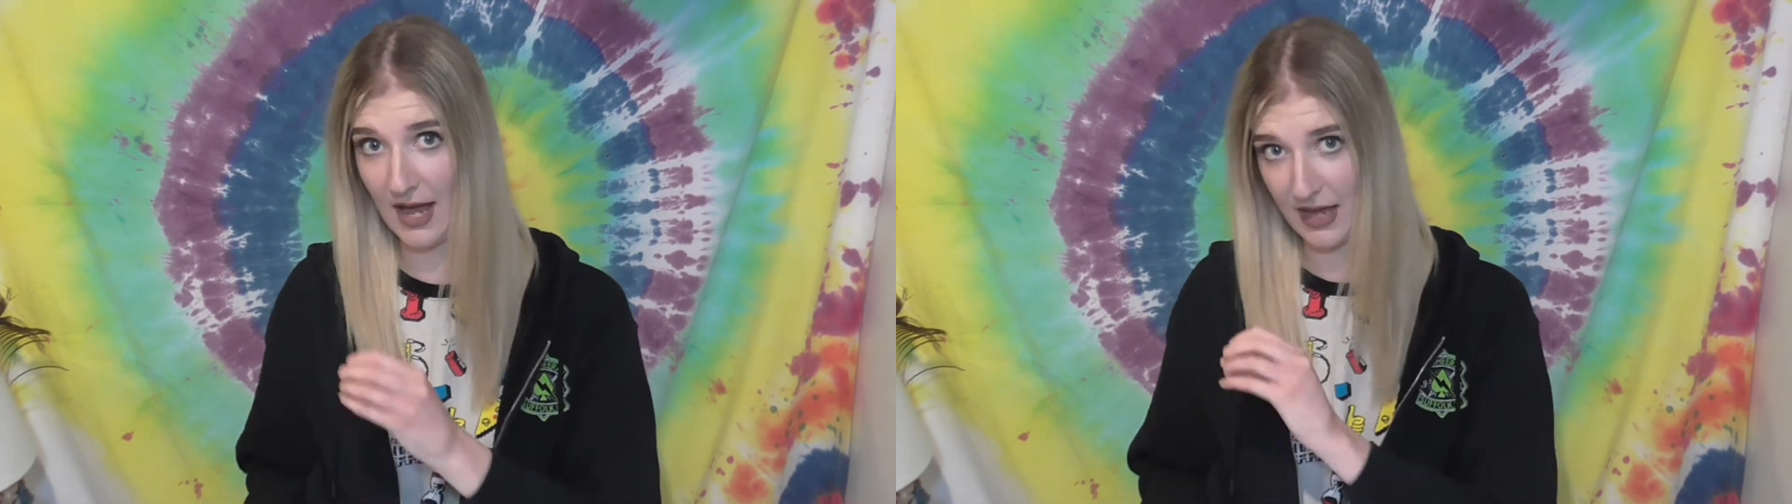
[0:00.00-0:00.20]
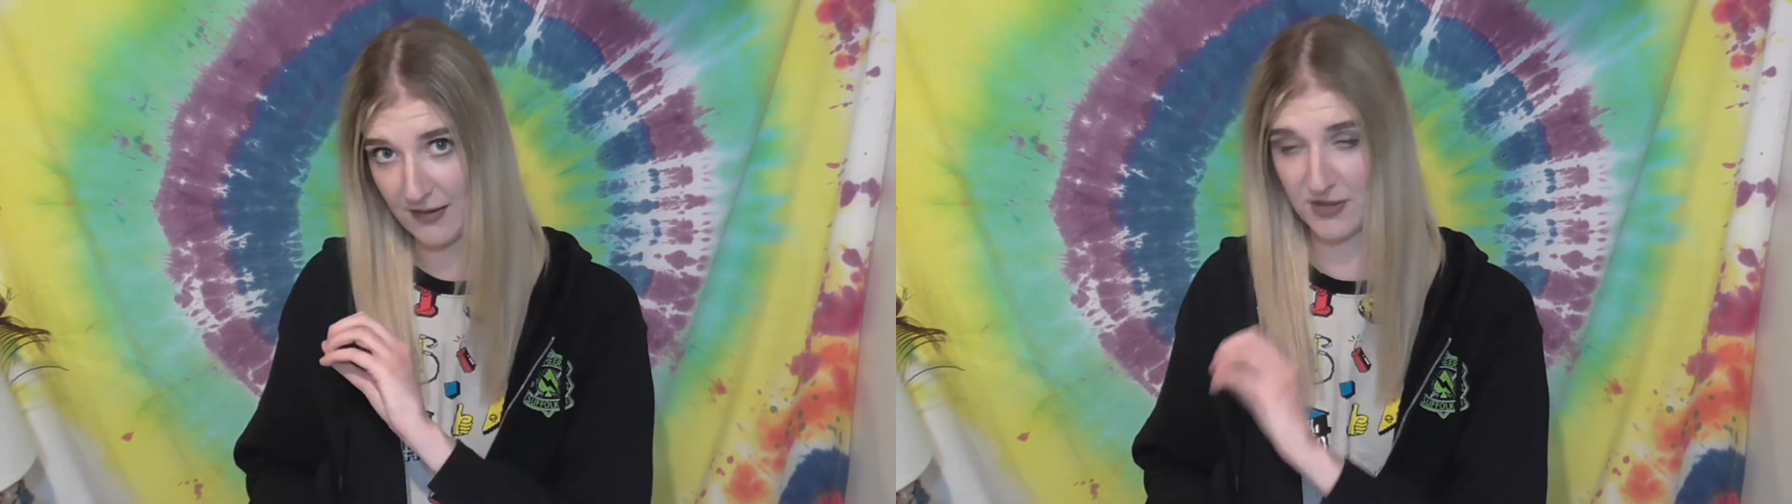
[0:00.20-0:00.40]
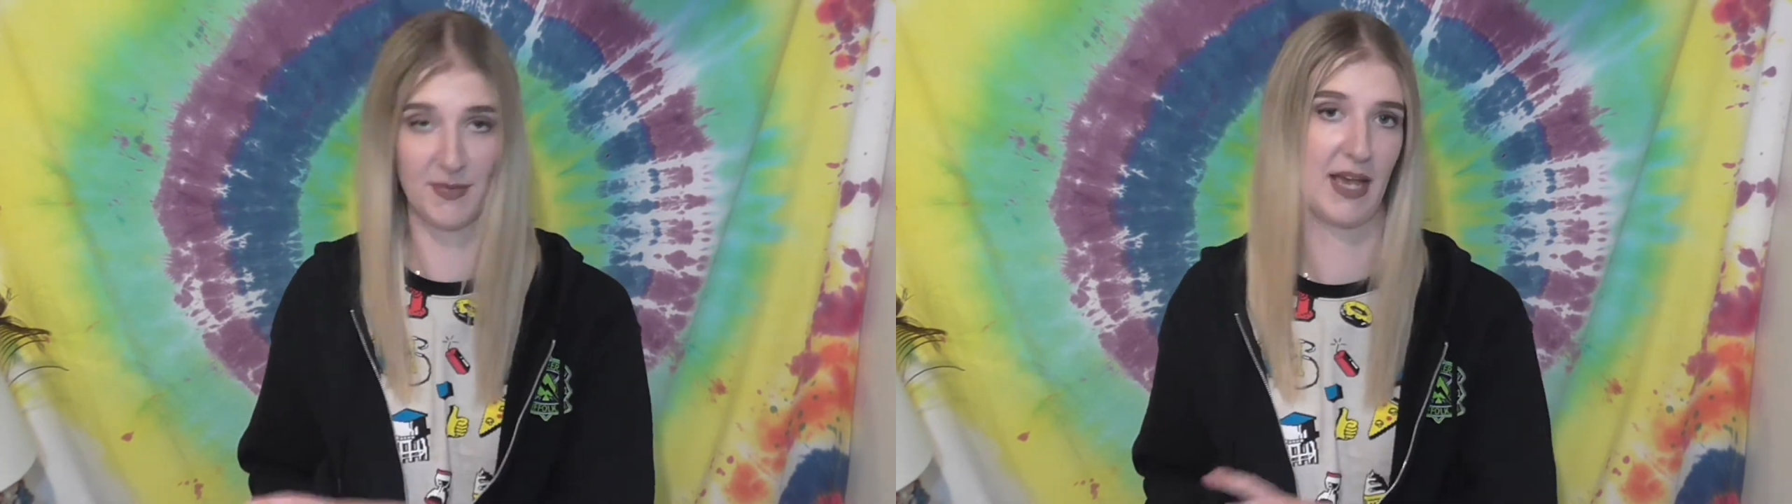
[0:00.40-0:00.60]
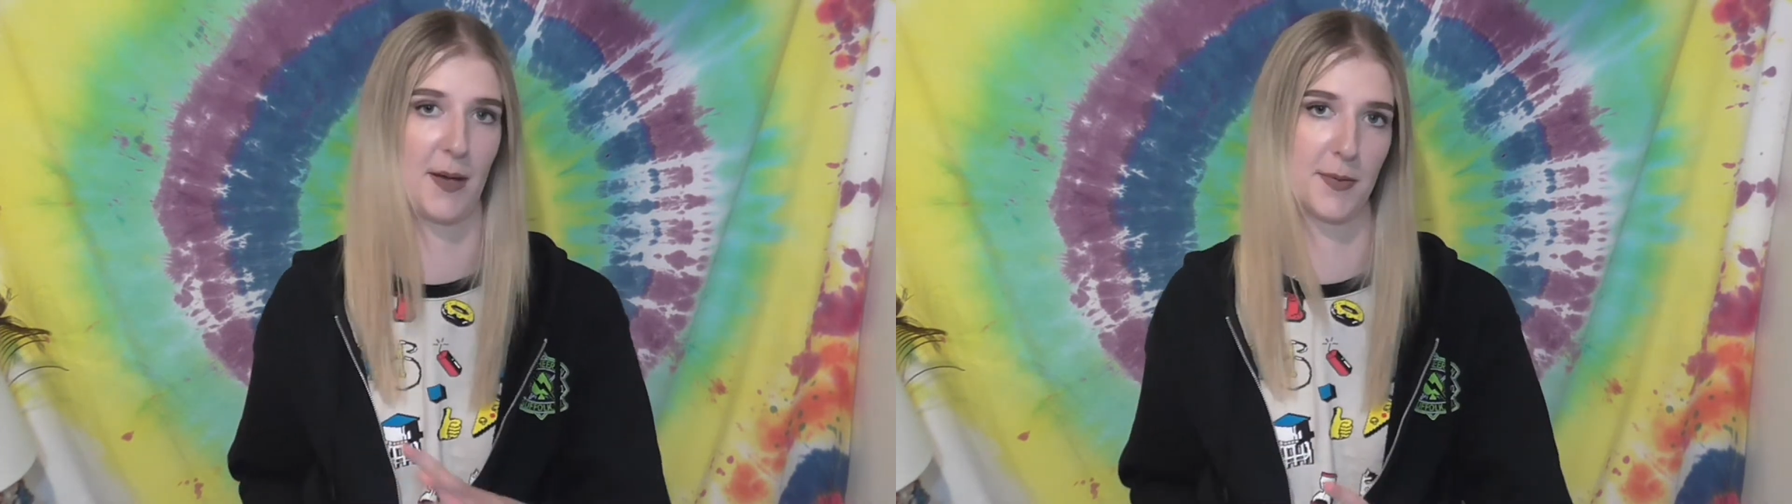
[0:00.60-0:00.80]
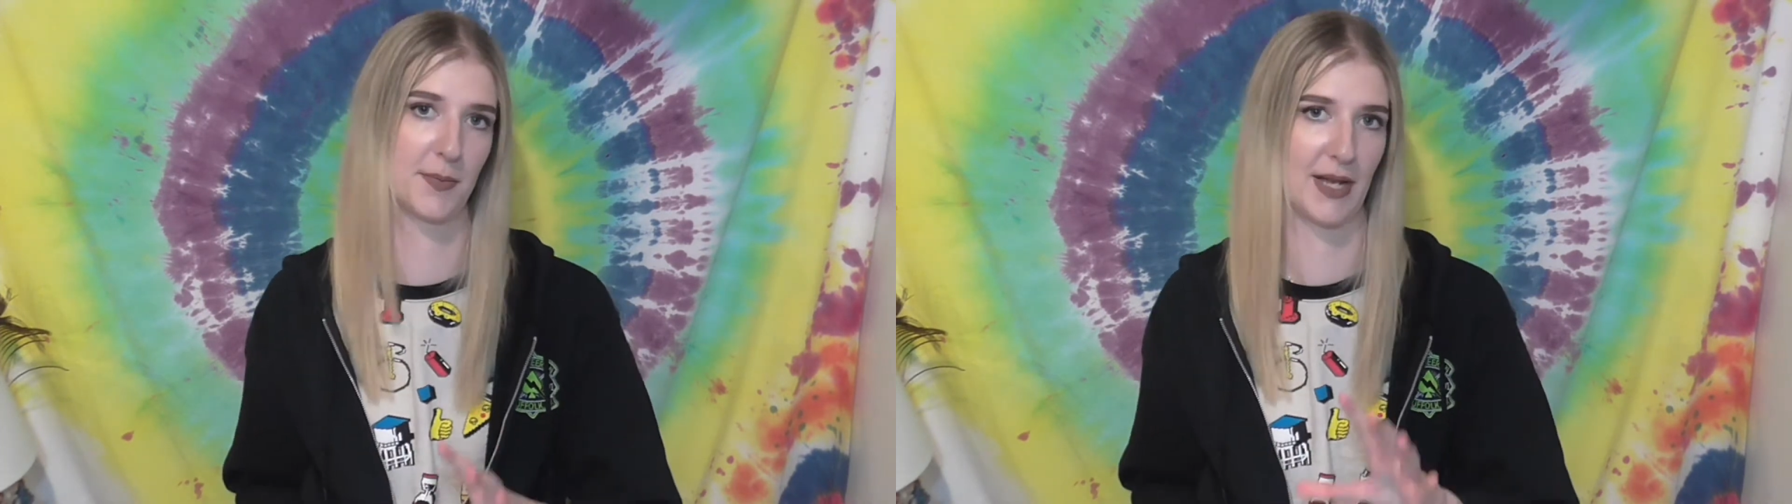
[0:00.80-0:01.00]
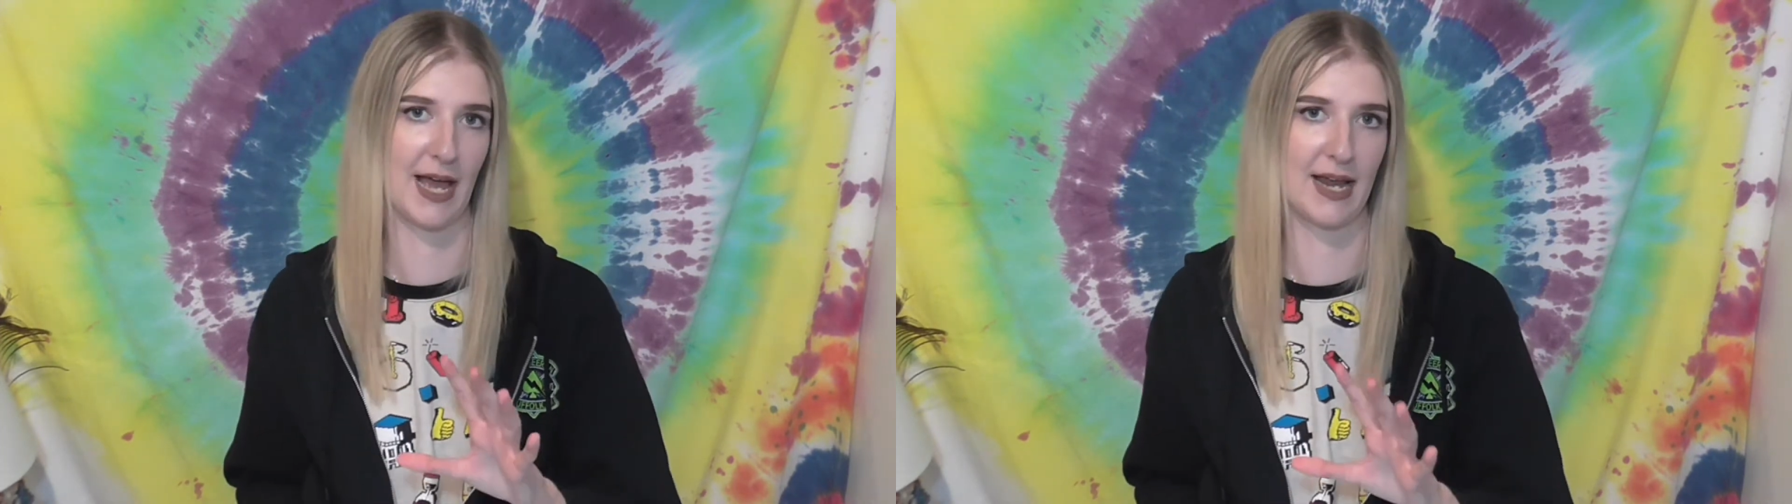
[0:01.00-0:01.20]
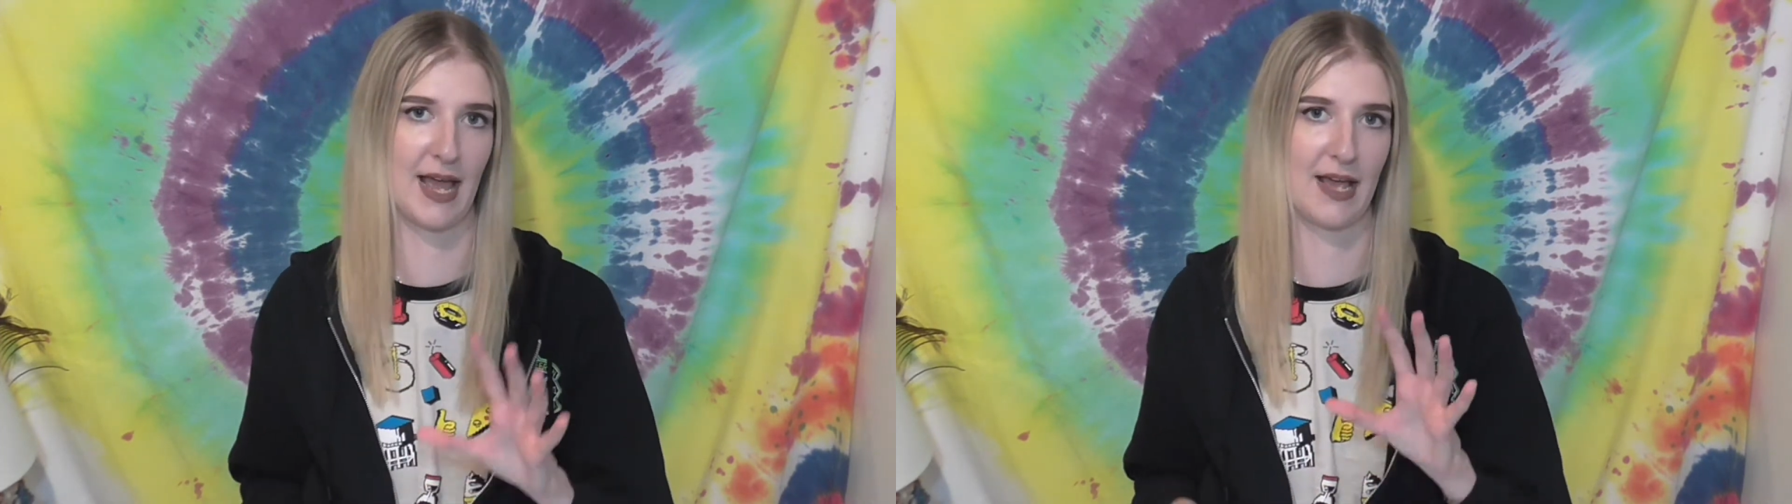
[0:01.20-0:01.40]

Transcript: I have to make up a plan